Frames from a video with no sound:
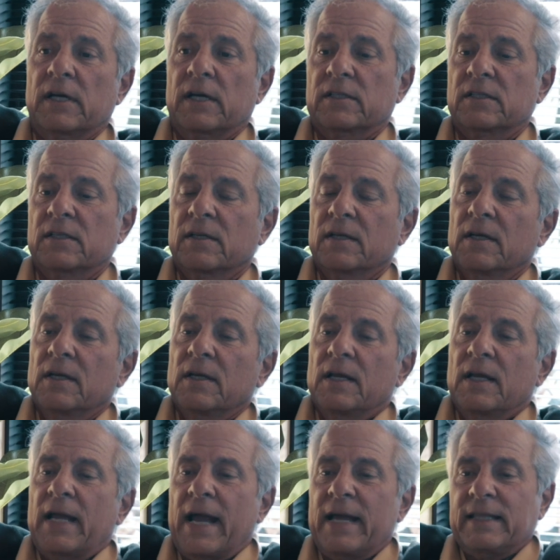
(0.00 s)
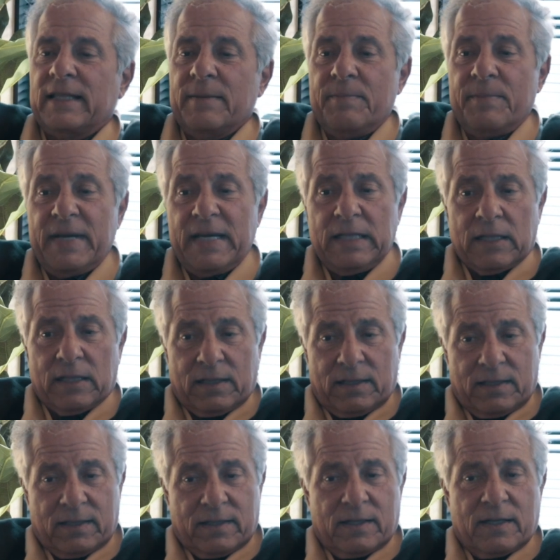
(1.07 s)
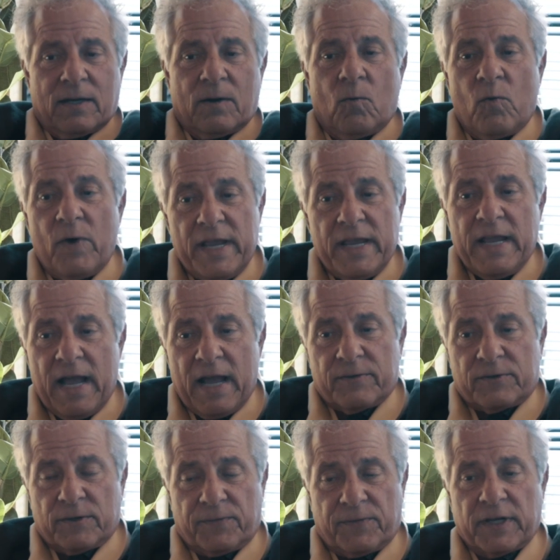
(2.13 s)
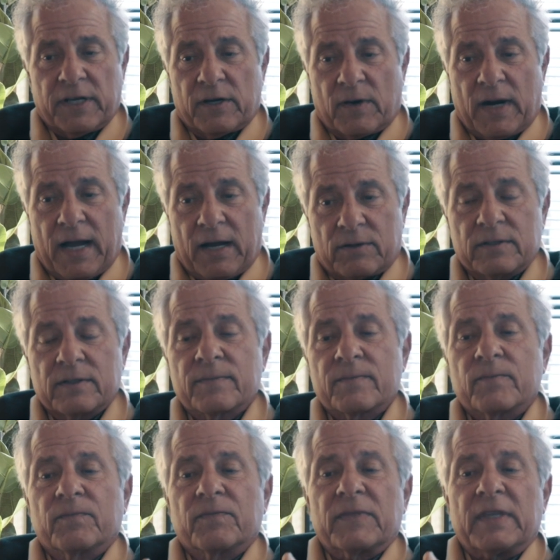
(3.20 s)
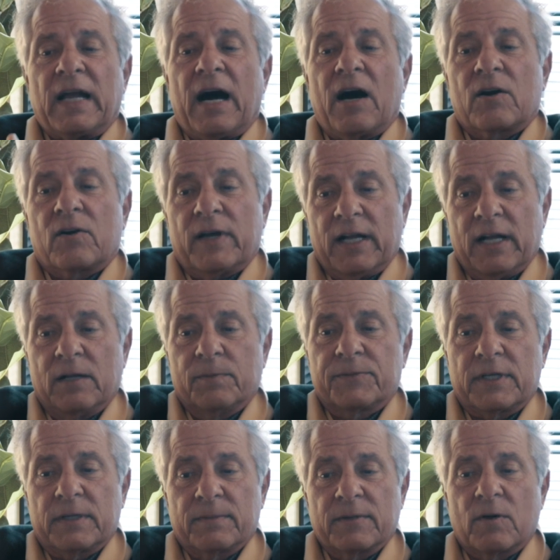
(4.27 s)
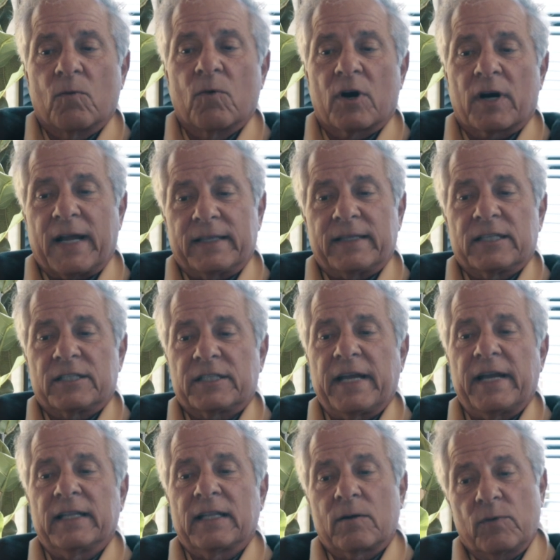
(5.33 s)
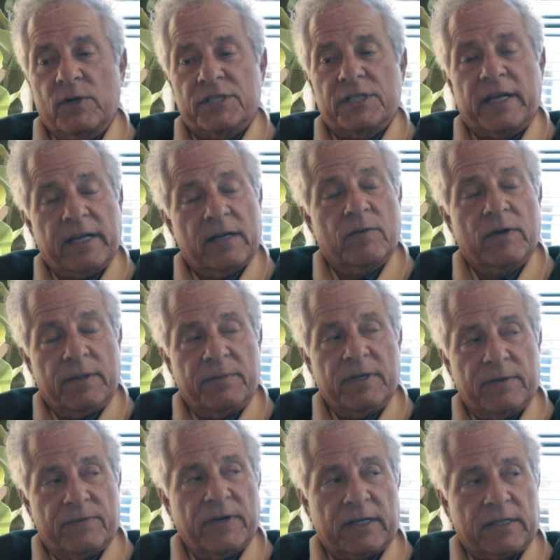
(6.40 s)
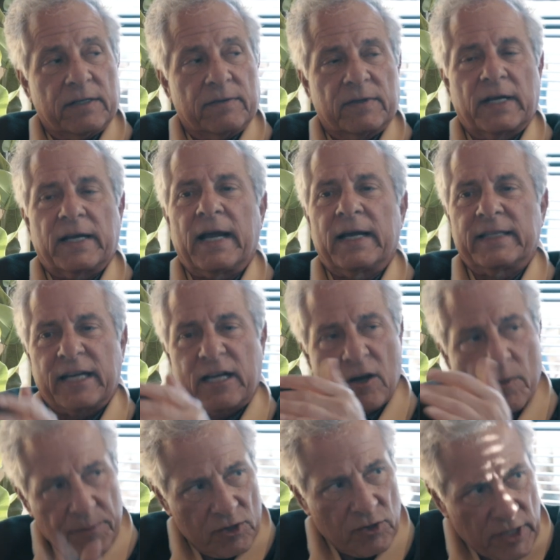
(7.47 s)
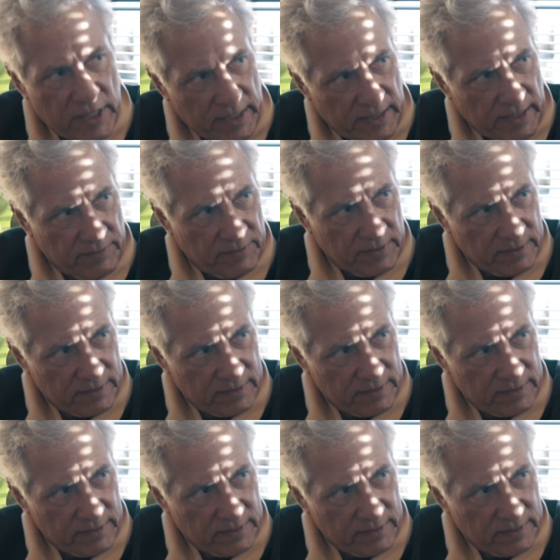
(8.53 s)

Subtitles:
tax. At the middle, we have to figure out how to help them work at the scale at which they can really be effective, like at the community level.